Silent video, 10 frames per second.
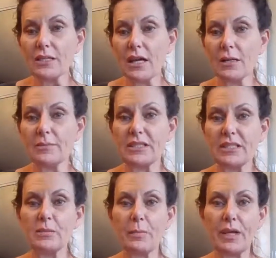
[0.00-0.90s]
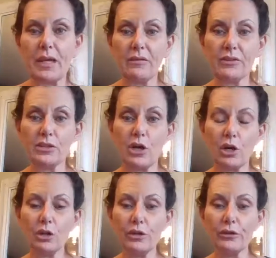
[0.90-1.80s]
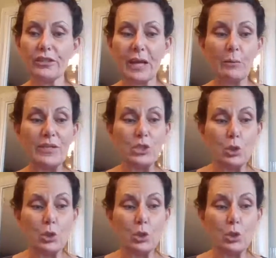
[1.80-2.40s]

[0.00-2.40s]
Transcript: times these behaviors are learned and we